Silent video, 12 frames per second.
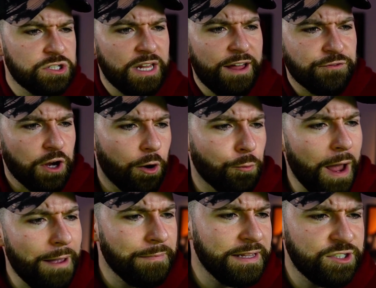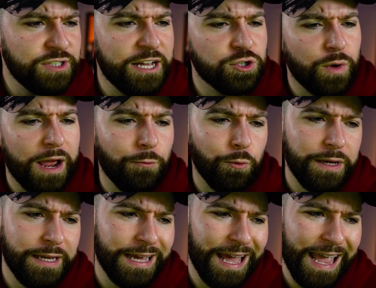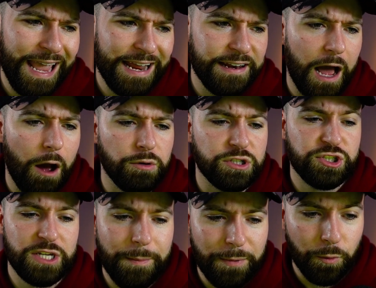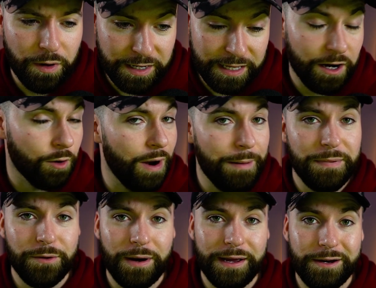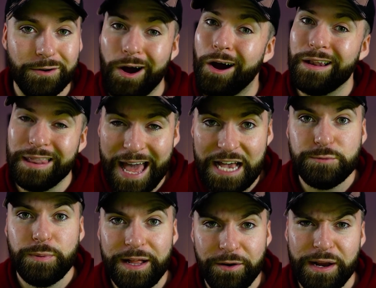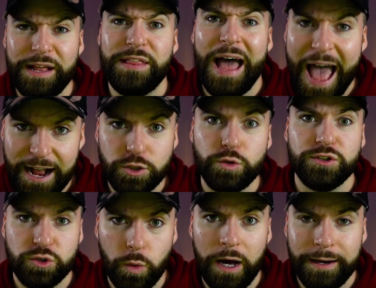left, our right mid / right wing and our sub, and we're going to get our right mid right here, our last player in the actual squad.